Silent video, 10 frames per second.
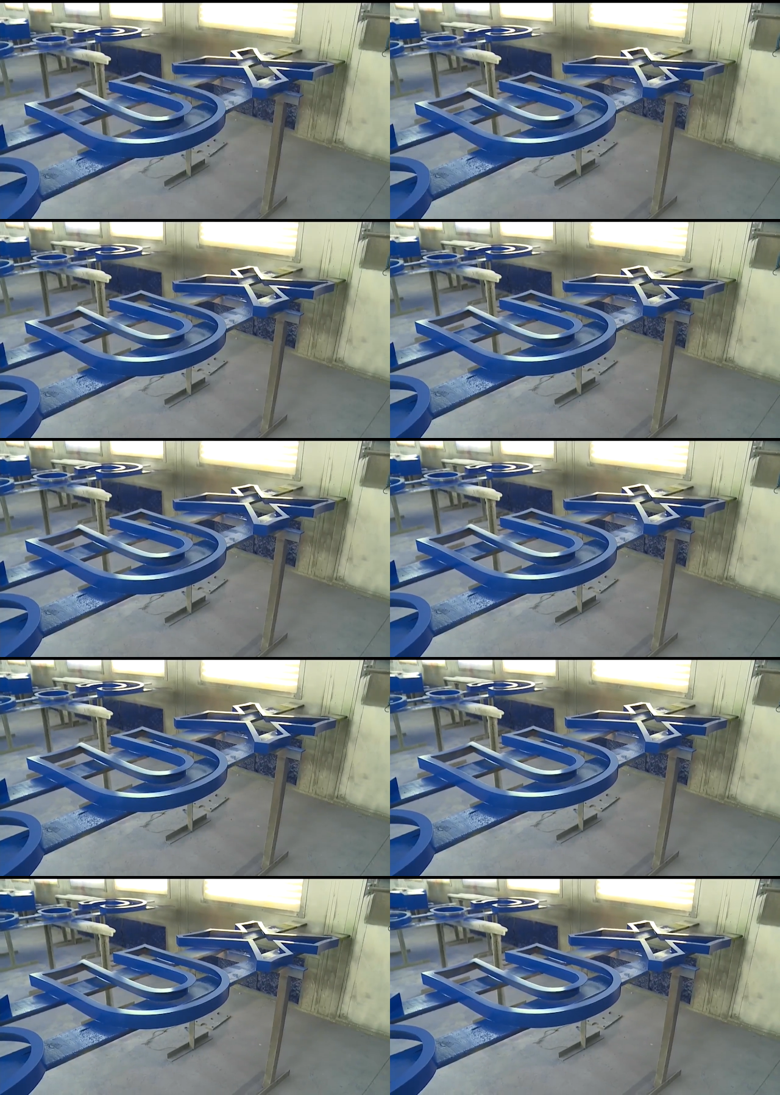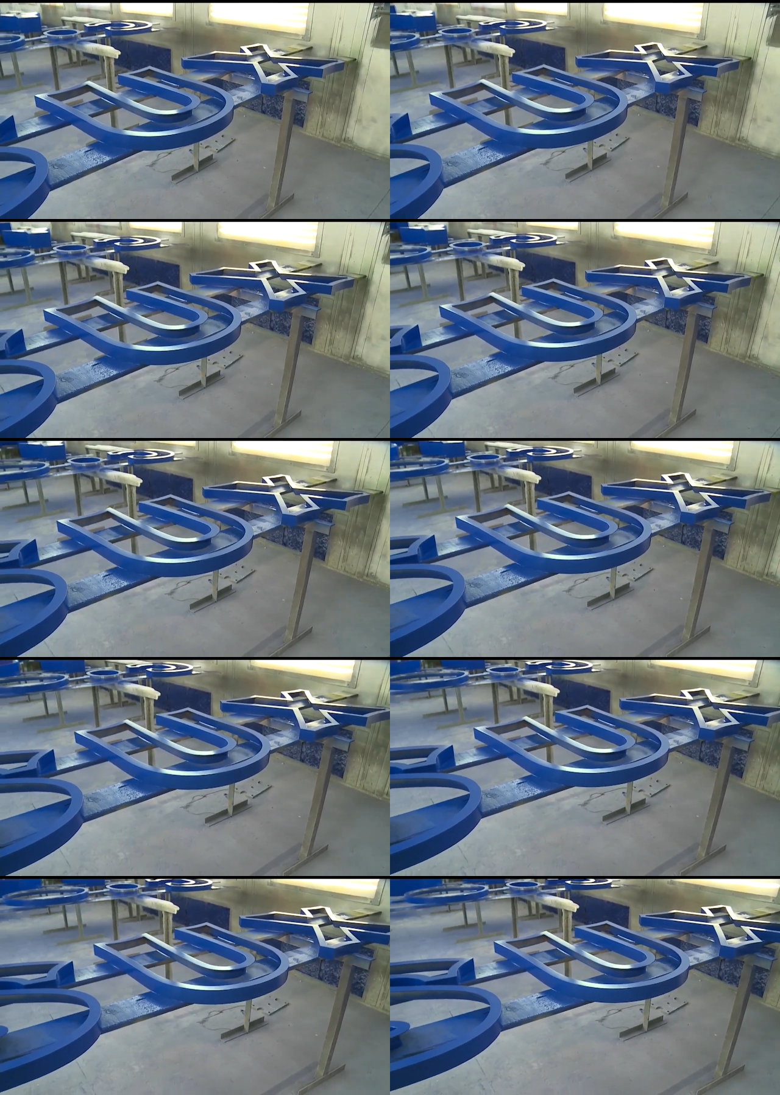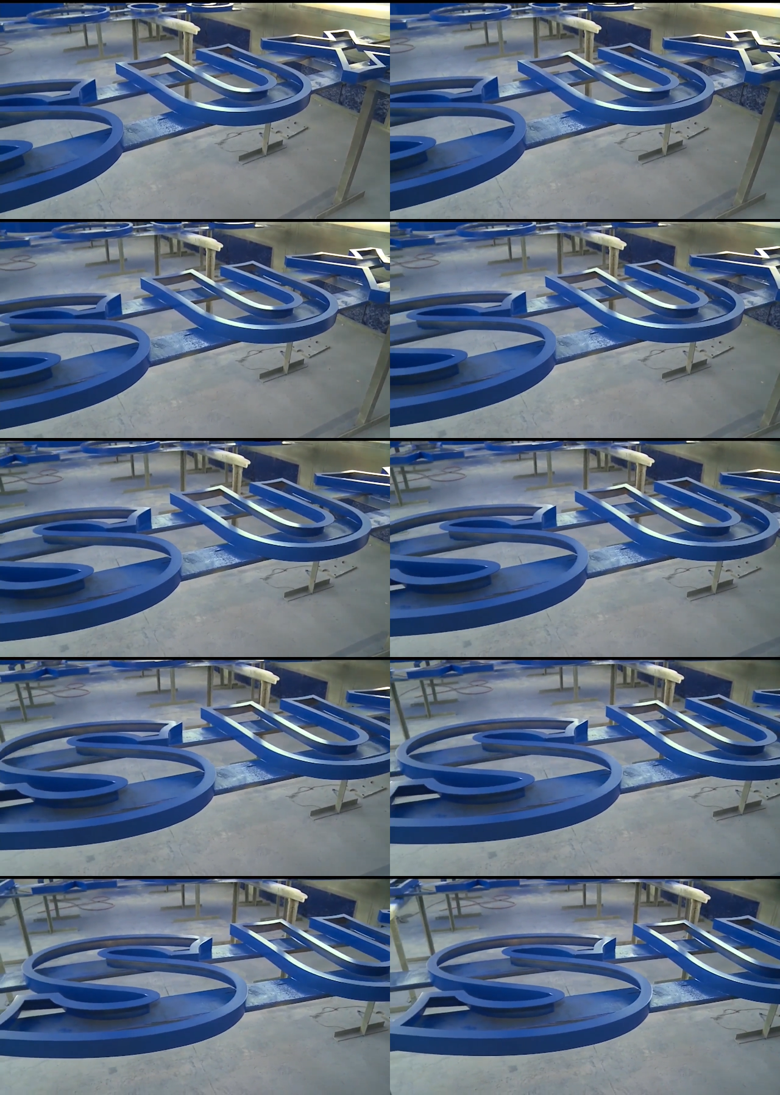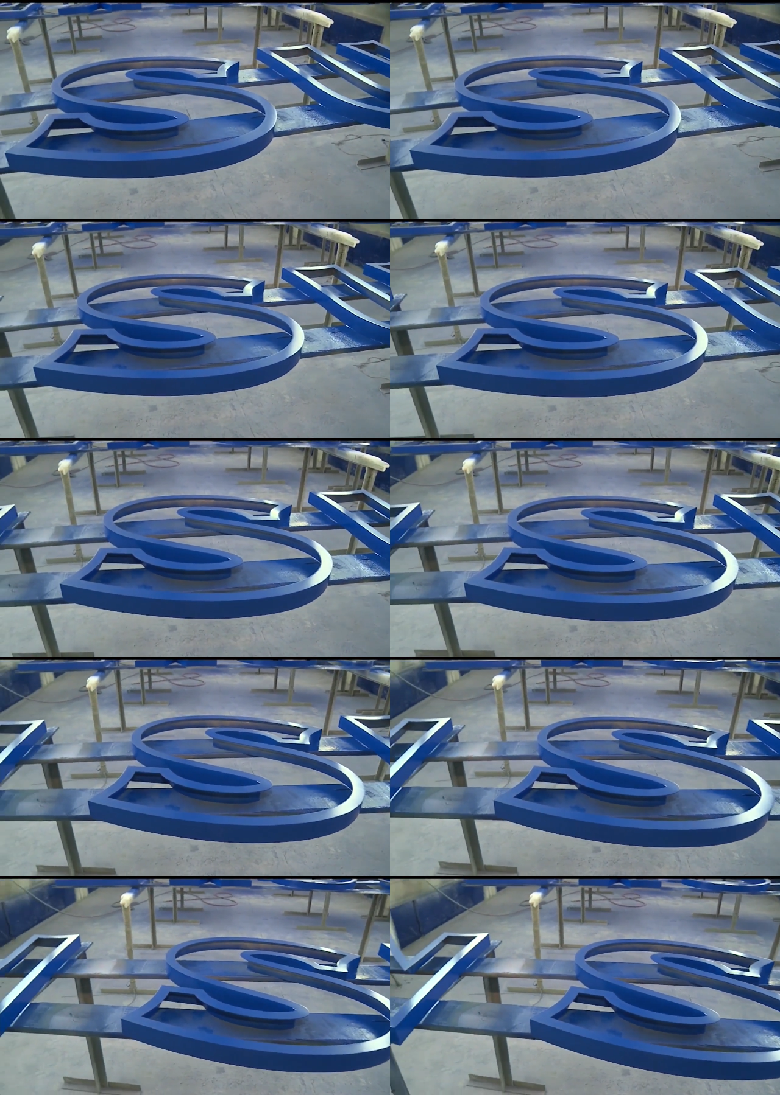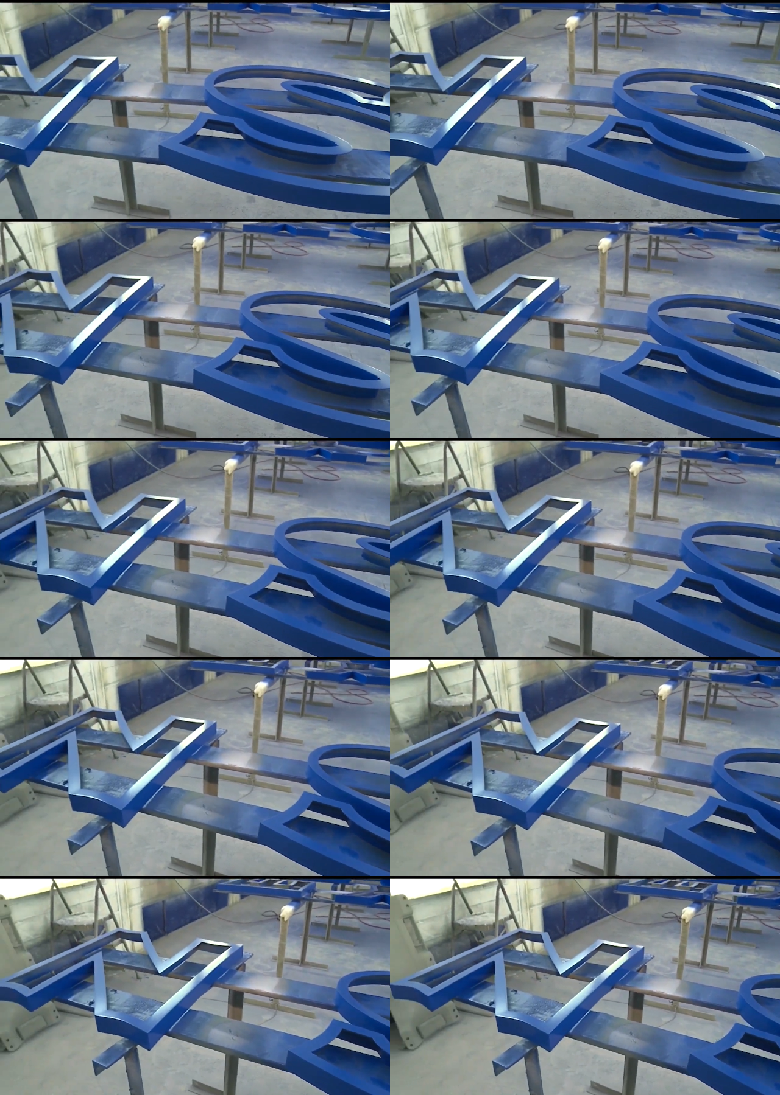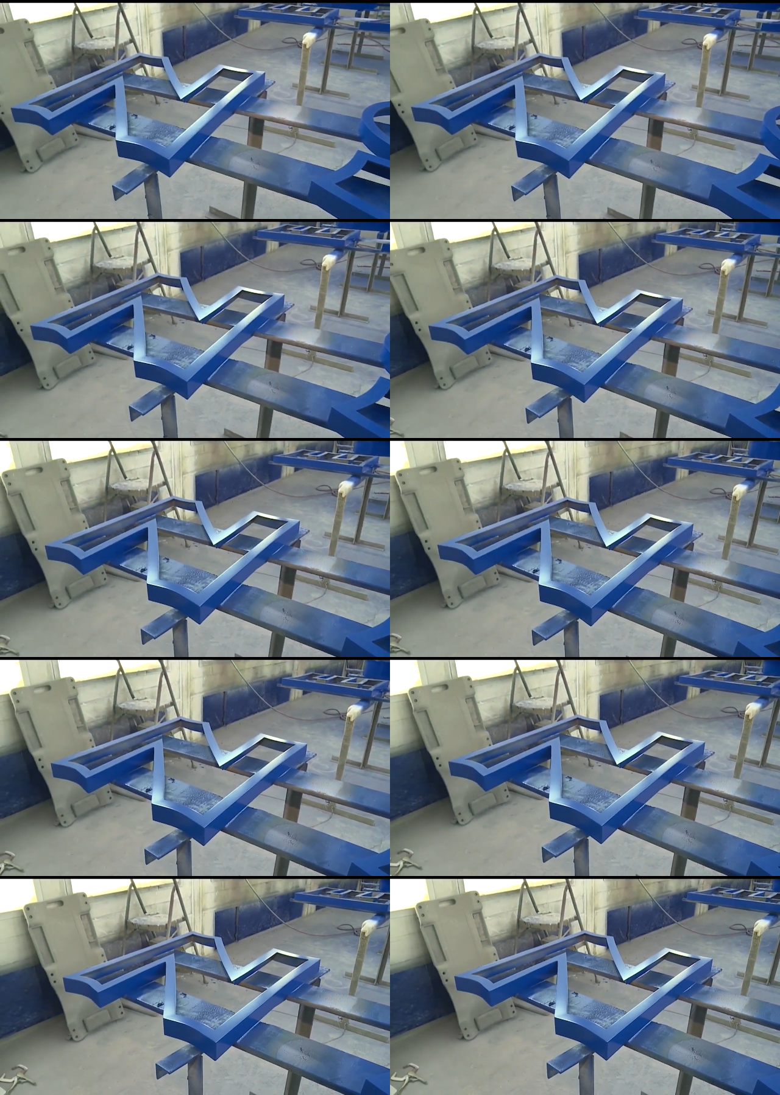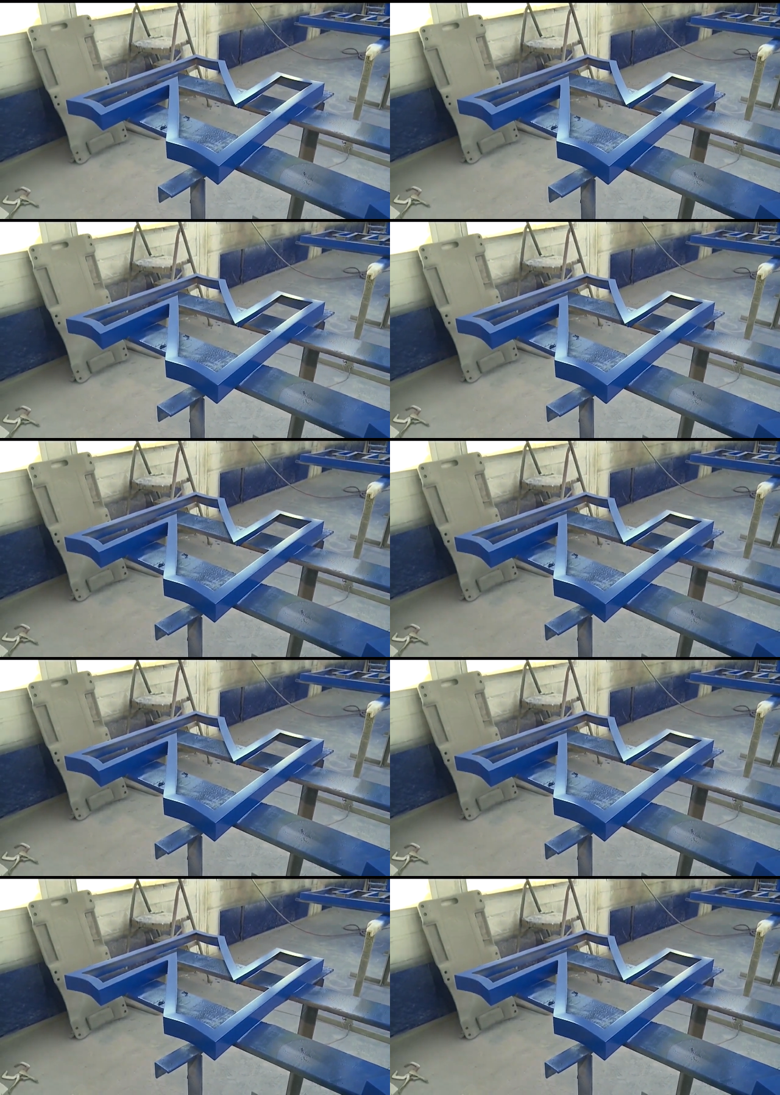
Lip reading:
[unreadable: no face in view]